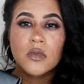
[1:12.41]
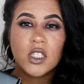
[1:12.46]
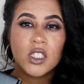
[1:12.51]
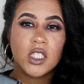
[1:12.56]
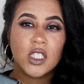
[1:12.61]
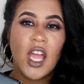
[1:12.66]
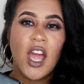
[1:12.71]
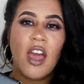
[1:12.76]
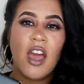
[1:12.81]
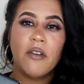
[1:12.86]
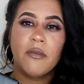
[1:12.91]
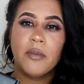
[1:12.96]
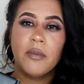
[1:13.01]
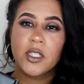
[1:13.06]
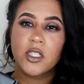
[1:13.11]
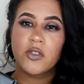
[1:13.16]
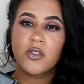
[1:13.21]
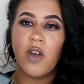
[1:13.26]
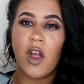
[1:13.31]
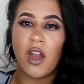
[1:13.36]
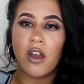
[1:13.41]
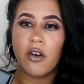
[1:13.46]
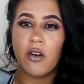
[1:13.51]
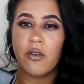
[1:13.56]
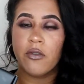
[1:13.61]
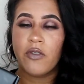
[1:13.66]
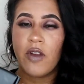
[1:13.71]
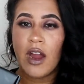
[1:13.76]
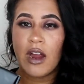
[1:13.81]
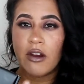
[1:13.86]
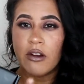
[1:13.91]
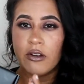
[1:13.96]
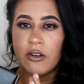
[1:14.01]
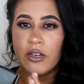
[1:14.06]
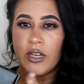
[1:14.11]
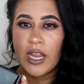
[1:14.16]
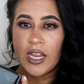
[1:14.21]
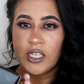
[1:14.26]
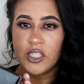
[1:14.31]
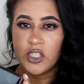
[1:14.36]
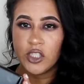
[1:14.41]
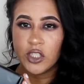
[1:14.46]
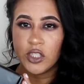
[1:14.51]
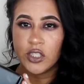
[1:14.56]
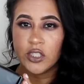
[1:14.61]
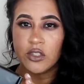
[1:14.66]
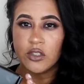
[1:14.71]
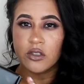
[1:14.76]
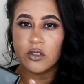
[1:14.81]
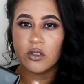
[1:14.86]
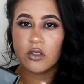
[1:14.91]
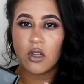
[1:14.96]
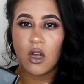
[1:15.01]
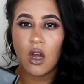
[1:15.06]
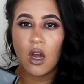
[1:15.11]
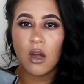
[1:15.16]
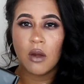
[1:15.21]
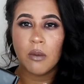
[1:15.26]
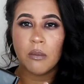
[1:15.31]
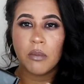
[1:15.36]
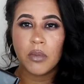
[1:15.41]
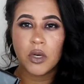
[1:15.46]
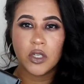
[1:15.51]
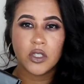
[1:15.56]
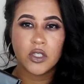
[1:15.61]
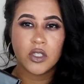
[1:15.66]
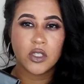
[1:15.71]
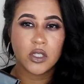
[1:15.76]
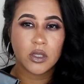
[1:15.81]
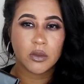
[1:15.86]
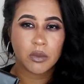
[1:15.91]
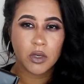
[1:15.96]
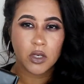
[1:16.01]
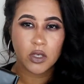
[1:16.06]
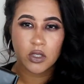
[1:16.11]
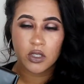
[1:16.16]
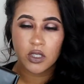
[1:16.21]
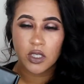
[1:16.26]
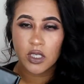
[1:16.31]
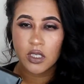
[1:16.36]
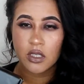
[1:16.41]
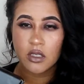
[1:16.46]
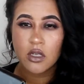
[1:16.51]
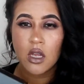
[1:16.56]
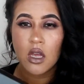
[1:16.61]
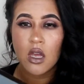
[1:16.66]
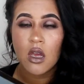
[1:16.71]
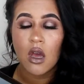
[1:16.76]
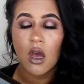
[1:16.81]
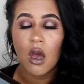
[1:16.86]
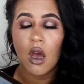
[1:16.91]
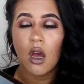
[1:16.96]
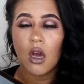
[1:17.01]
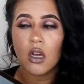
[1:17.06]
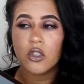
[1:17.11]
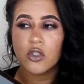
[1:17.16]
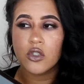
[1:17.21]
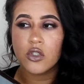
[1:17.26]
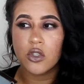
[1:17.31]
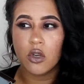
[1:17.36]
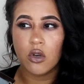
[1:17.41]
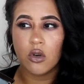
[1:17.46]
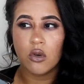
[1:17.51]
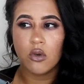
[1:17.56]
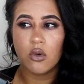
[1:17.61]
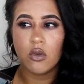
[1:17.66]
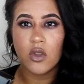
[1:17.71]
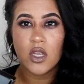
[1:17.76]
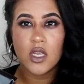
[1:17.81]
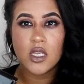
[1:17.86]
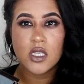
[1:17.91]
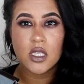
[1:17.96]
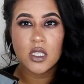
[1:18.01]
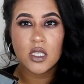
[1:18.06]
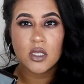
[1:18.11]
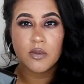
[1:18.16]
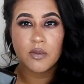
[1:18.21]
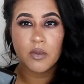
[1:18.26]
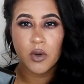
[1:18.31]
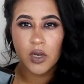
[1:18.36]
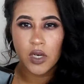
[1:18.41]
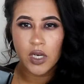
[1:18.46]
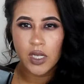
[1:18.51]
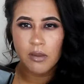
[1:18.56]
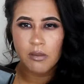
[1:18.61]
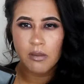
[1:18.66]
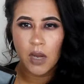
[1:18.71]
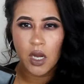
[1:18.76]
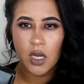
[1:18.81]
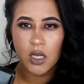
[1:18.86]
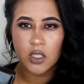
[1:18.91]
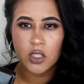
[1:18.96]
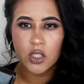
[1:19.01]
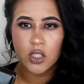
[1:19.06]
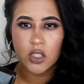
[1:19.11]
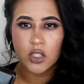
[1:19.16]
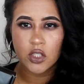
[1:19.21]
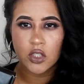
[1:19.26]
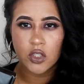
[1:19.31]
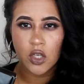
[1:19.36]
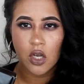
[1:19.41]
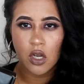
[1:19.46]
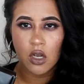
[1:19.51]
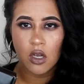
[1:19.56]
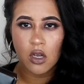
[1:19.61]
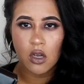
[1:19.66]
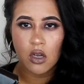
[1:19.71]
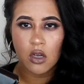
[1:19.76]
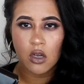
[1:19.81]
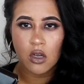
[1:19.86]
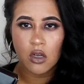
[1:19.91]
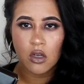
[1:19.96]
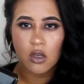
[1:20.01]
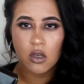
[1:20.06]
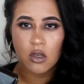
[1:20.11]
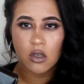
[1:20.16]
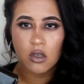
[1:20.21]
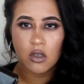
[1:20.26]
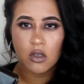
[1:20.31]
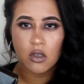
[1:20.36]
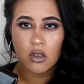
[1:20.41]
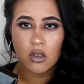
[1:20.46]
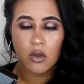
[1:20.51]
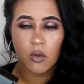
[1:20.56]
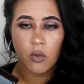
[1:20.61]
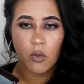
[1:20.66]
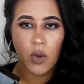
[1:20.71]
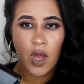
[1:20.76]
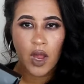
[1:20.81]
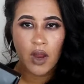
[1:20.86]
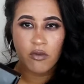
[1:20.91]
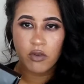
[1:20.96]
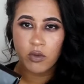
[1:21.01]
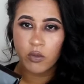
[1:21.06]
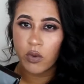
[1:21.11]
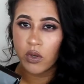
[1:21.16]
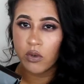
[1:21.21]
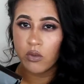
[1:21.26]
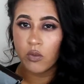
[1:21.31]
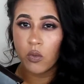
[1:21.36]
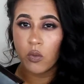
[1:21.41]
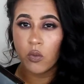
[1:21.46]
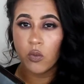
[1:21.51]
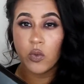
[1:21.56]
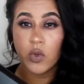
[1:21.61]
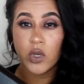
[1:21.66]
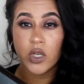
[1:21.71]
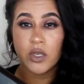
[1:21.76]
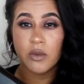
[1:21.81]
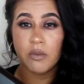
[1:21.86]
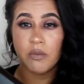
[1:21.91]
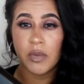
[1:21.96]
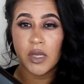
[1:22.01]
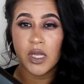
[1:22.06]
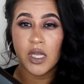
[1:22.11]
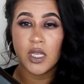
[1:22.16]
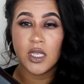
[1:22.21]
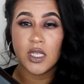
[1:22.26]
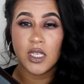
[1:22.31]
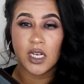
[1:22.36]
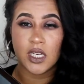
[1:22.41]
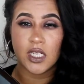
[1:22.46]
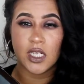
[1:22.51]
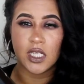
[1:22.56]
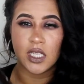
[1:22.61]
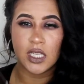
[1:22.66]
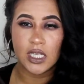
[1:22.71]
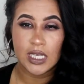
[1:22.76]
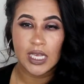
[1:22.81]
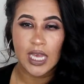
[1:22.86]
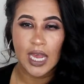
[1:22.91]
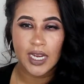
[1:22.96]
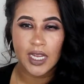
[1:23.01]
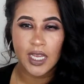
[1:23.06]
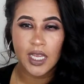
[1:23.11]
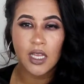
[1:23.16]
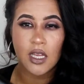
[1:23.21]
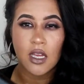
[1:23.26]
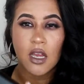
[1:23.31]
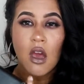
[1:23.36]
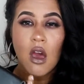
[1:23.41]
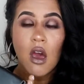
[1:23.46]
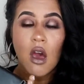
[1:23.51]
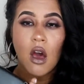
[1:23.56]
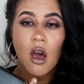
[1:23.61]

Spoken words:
doesn't have much variations person to person. So this is pretty much what everyone would be technically getting.